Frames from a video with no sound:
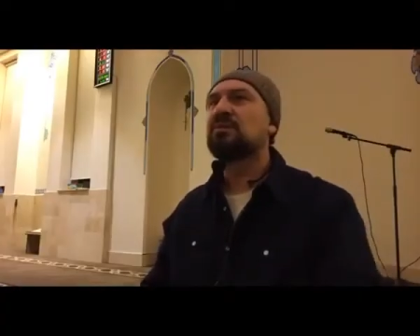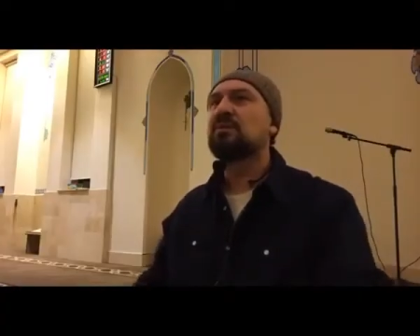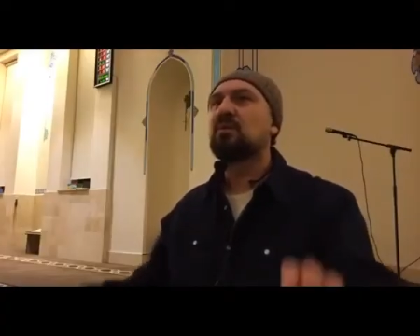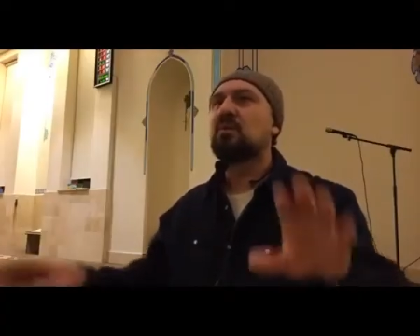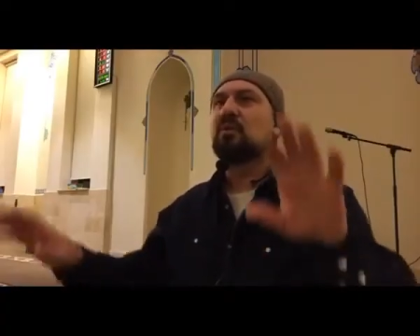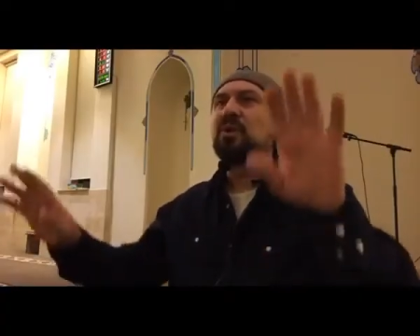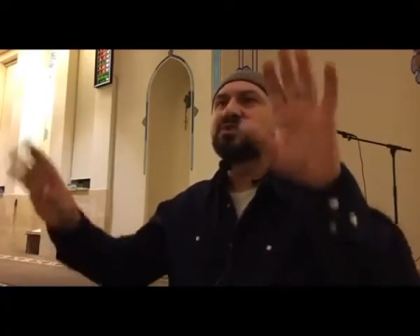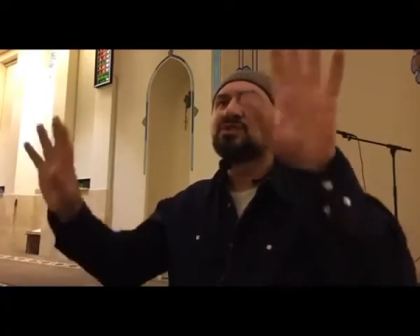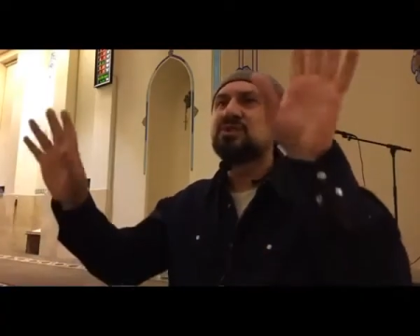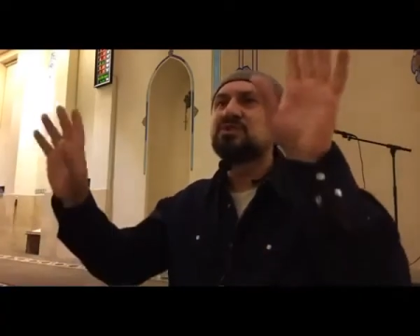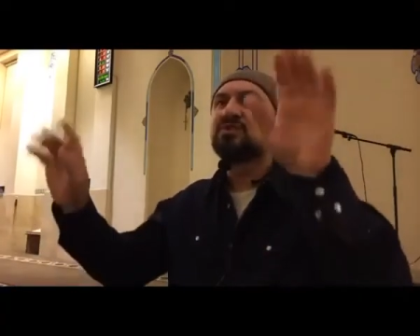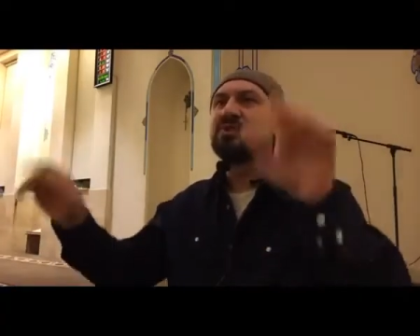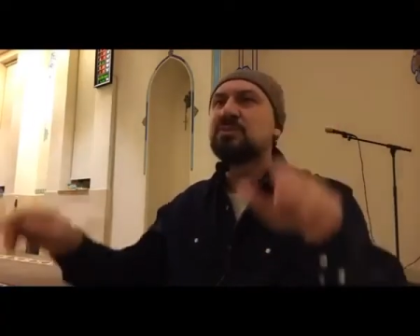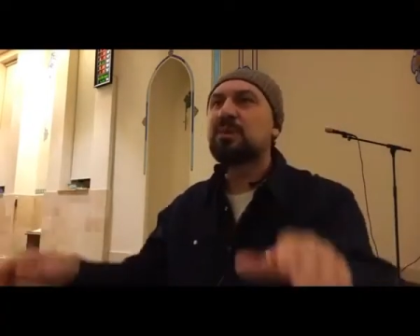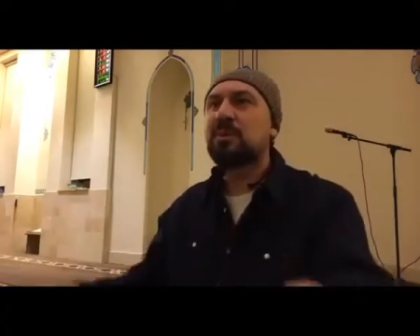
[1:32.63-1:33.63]
always
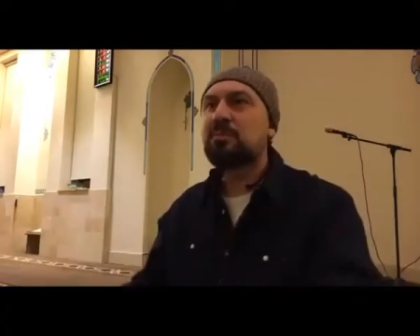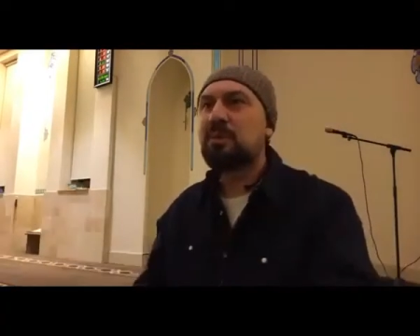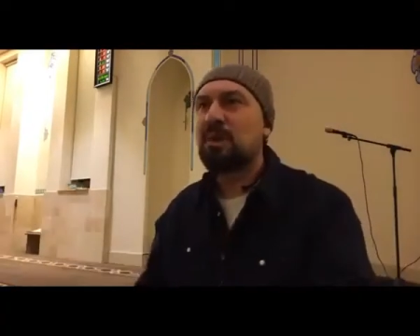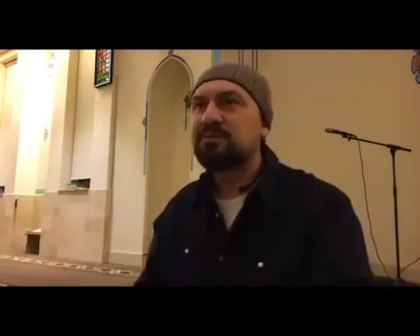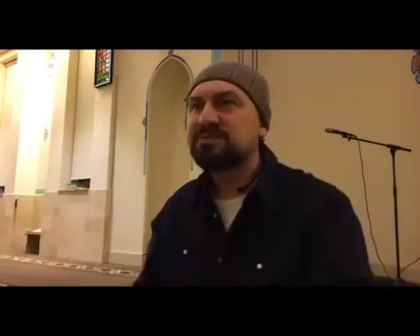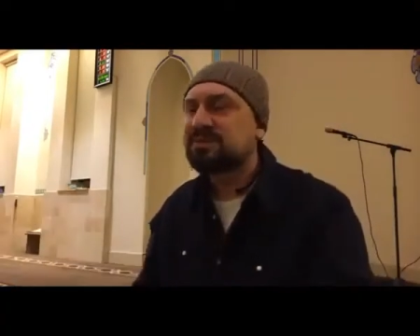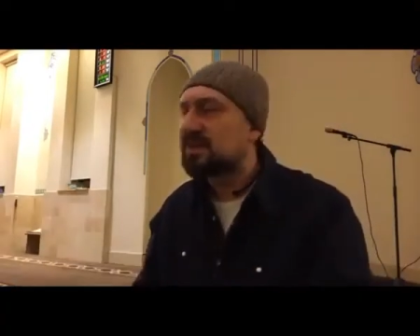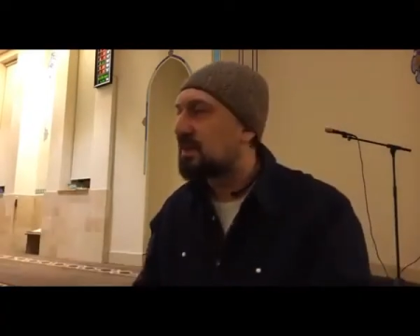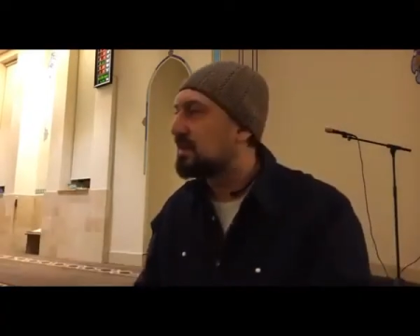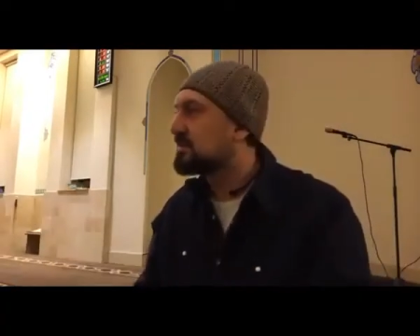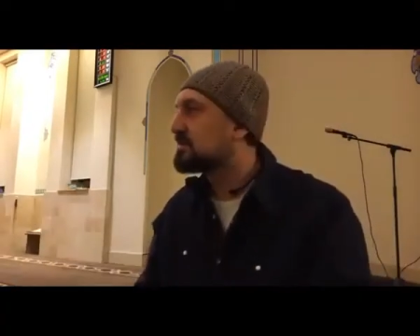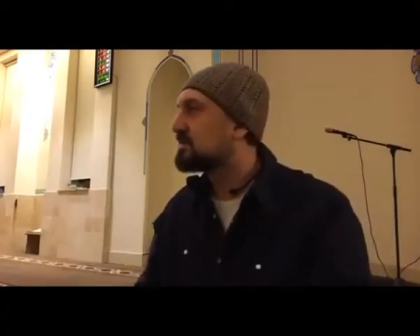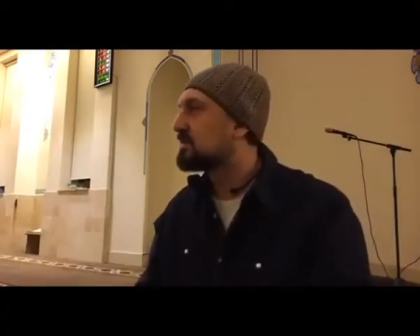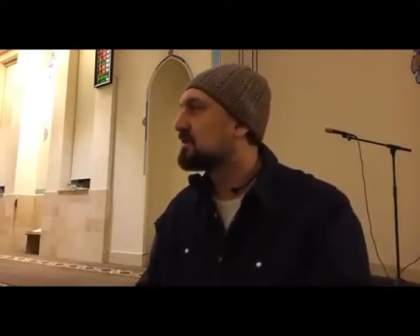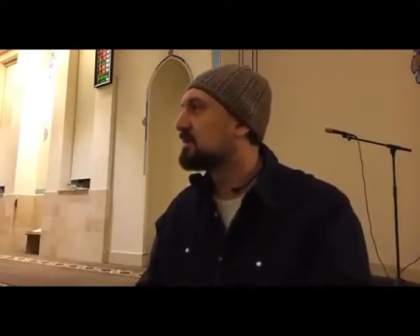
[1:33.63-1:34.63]
concerned about pop stars.